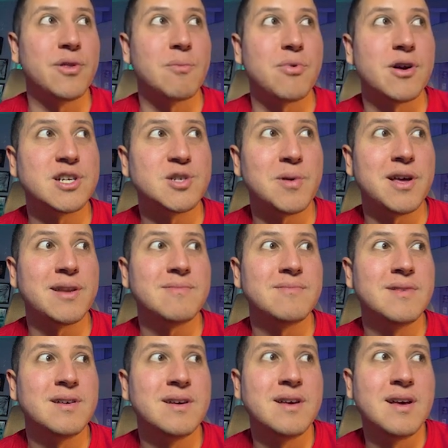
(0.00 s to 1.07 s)
a brush pen,
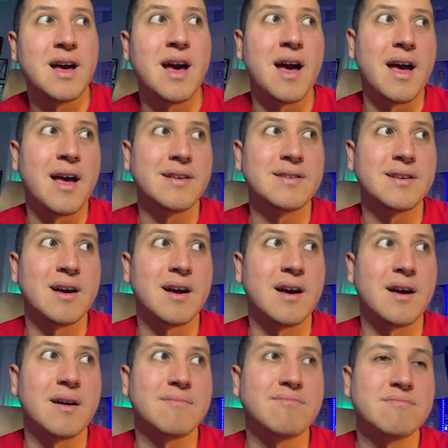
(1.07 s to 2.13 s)
and
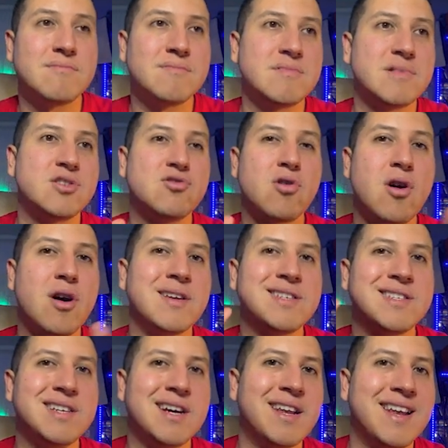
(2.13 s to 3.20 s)
this drawing
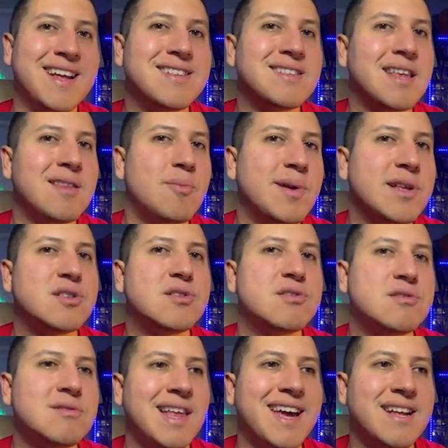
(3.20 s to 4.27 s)
is done at a little bit
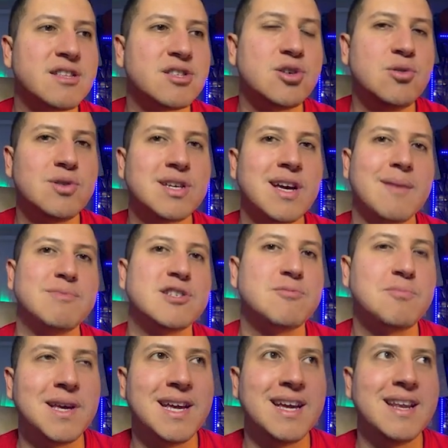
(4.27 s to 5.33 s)
like 2 times
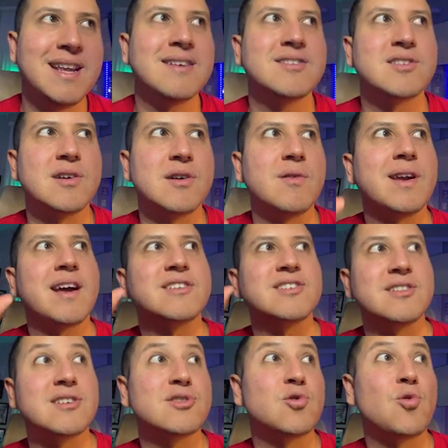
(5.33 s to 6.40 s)
speed, so it
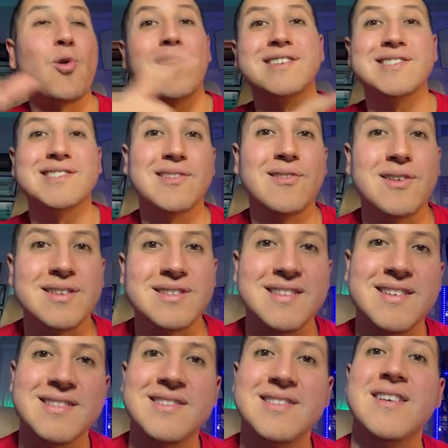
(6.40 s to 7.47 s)
actually took twice as long as
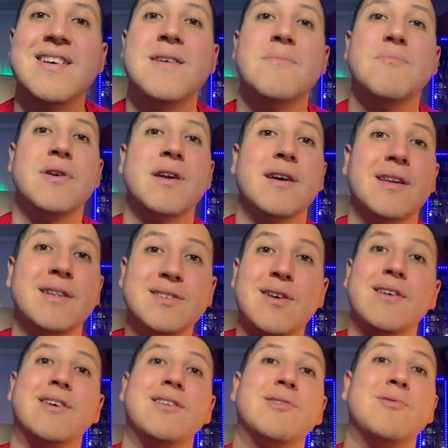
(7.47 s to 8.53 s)
this, but I'm going to
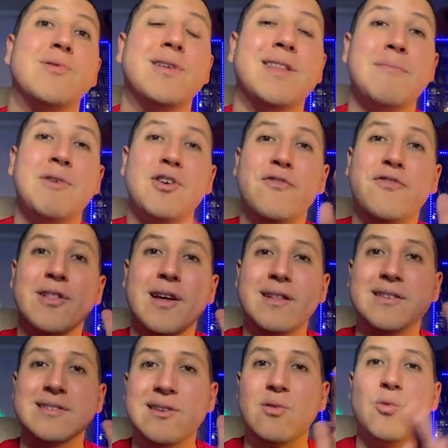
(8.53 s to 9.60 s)
talk you through it. Let me know if you like
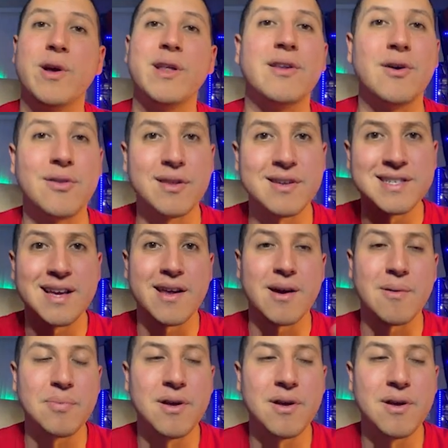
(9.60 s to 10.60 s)
this little window, the setup.